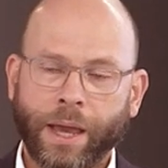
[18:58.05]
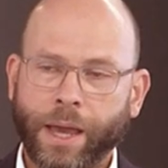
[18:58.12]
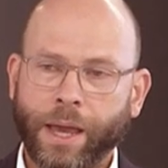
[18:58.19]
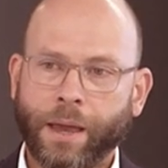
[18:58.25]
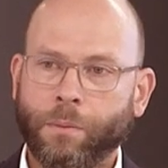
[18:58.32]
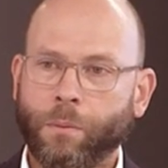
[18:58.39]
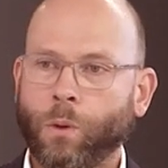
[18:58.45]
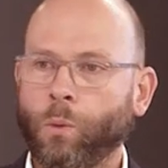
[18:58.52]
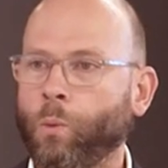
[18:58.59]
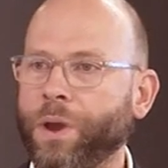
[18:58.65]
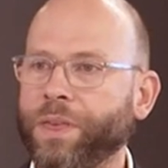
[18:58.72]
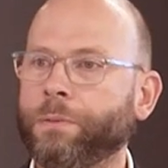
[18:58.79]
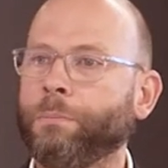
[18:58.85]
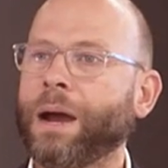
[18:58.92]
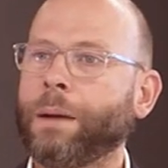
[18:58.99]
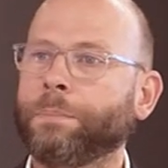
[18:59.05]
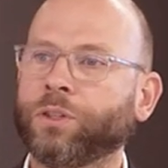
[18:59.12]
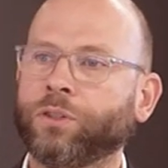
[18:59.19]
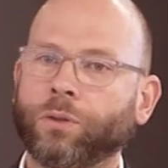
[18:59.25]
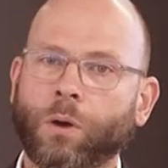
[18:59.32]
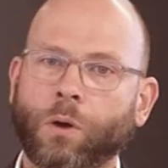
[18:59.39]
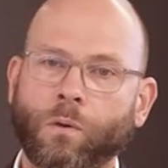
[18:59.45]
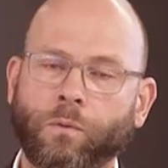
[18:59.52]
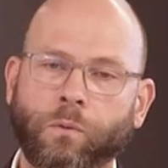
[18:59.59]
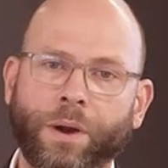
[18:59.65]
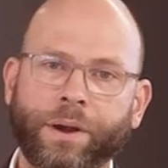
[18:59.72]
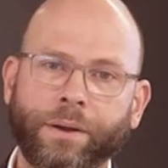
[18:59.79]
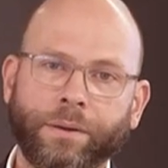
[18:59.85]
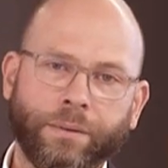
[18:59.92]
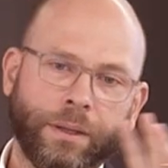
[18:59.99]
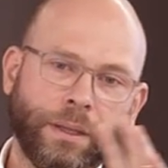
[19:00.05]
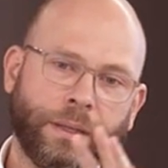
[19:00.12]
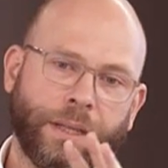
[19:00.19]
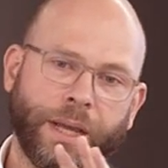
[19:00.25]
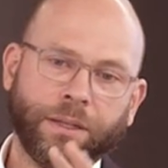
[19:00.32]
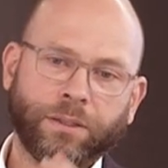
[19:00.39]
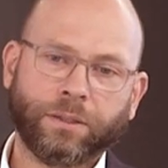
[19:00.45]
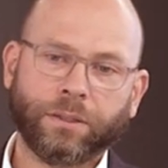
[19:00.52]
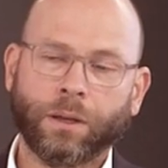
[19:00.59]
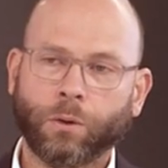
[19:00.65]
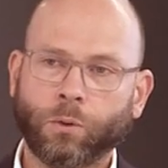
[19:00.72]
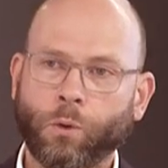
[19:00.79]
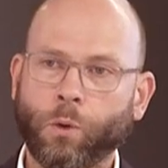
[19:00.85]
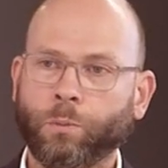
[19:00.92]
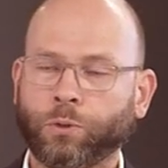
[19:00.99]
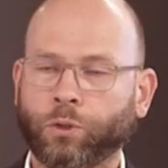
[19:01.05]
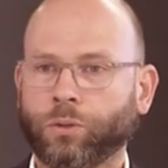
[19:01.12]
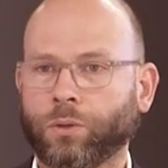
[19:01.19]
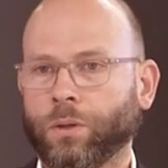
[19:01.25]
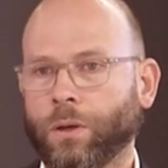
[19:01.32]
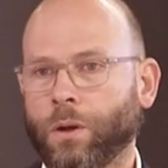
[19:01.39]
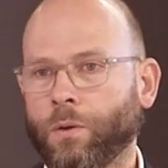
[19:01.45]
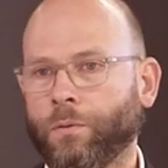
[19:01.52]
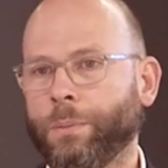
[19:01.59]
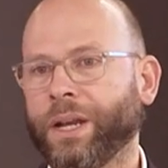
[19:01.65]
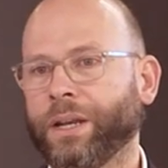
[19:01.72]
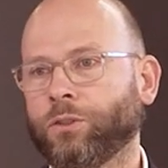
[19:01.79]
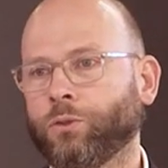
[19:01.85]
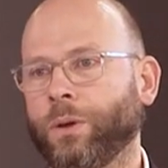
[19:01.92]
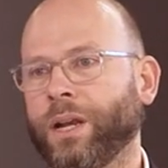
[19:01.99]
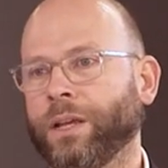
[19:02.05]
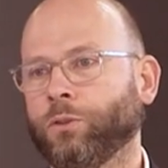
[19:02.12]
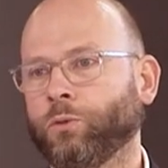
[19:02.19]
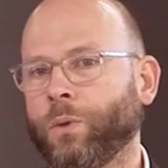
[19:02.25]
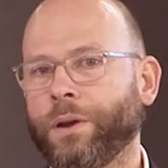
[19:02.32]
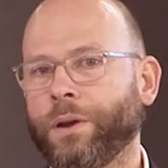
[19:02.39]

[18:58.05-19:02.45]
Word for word: uh, with maps of where these groups of Venezuelans